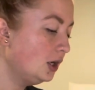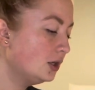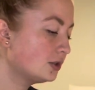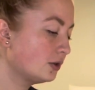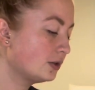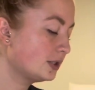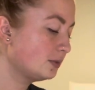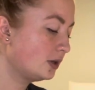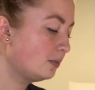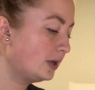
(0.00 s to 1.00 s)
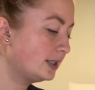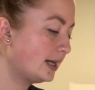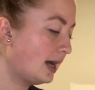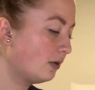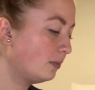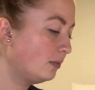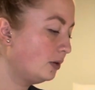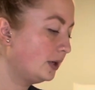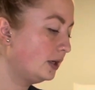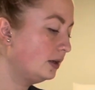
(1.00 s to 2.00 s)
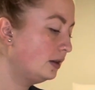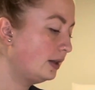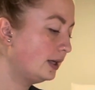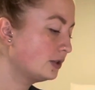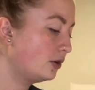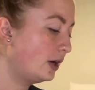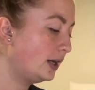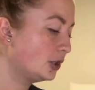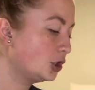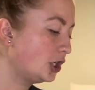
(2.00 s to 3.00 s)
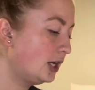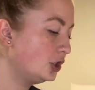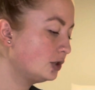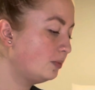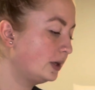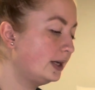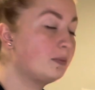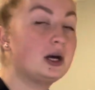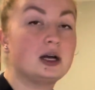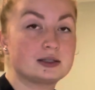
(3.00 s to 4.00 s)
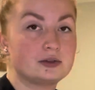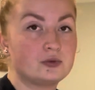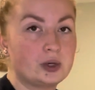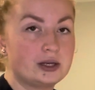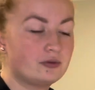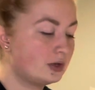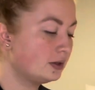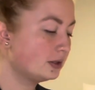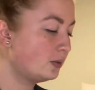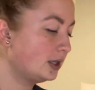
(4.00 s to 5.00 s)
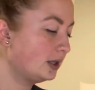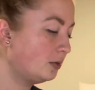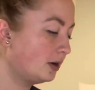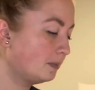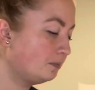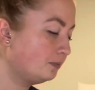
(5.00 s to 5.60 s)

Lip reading: So there's some sort of big Tower moment that's creating a change, but in a positive way for you this week, Libra.